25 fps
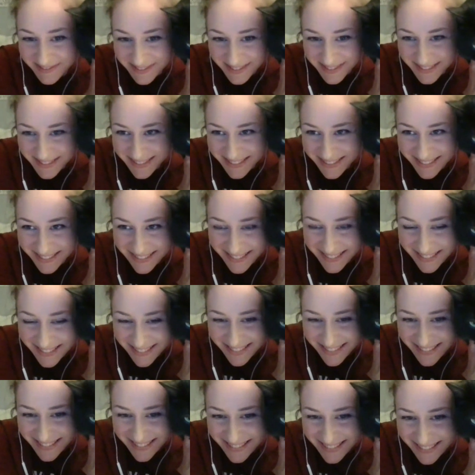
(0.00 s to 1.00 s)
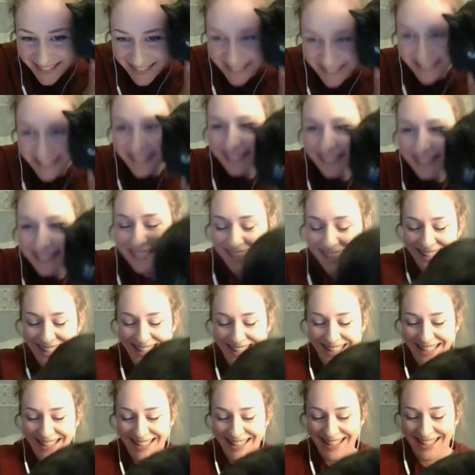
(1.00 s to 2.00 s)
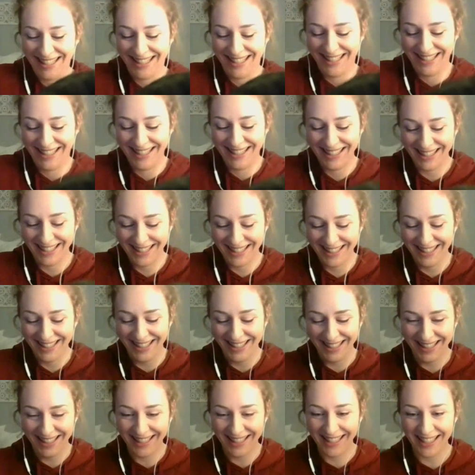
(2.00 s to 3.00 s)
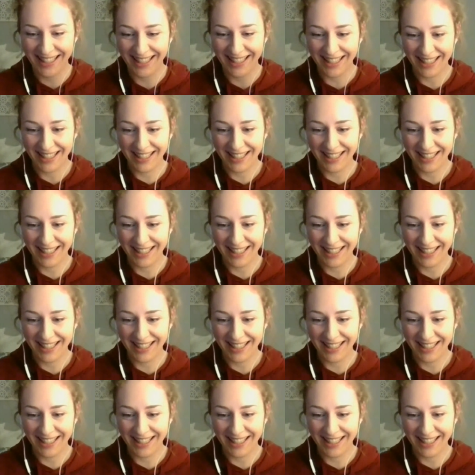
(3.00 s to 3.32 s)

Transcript: How's your cat? What's the name?